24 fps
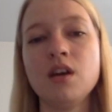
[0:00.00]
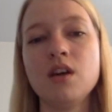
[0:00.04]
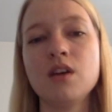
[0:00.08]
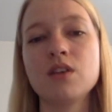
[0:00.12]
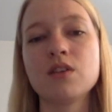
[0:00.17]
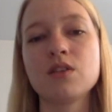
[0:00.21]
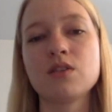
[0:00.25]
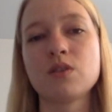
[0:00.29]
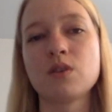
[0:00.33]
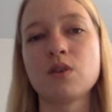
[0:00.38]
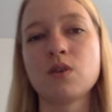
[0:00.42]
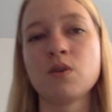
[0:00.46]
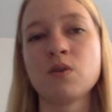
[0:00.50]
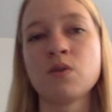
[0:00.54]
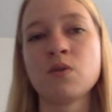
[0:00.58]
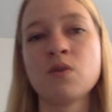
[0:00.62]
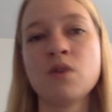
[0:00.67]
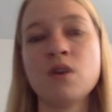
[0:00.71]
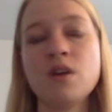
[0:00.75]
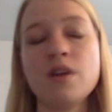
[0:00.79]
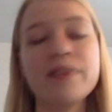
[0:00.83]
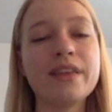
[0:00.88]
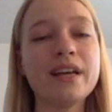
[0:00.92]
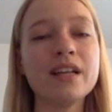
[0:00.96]
So
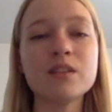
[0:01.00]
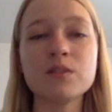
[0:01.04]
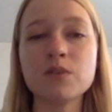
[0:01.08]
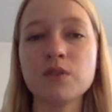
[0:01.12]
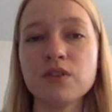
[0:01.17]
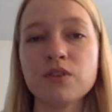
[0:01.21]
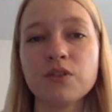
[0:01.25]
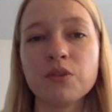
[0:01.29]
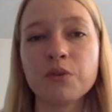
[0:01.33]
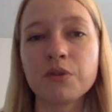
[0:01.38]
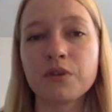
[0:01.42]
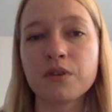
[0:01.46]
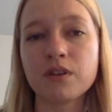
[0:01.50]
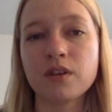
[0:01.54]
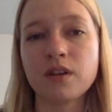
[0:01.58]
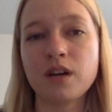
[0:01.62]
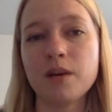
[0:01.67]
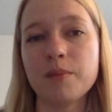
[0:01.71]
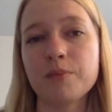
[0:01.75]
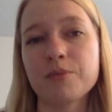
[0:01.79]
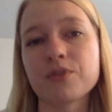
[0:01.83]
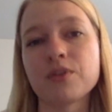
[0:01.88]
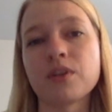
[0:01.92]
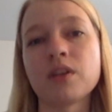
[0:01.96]
that's also a good
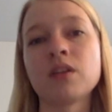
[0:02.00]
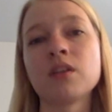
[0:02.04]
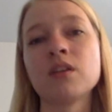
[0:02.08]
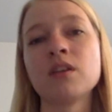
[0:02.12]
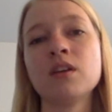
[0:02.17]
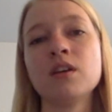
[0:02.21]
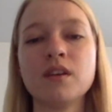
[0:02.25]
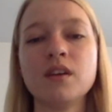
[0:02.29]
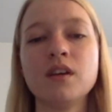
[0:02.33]
option.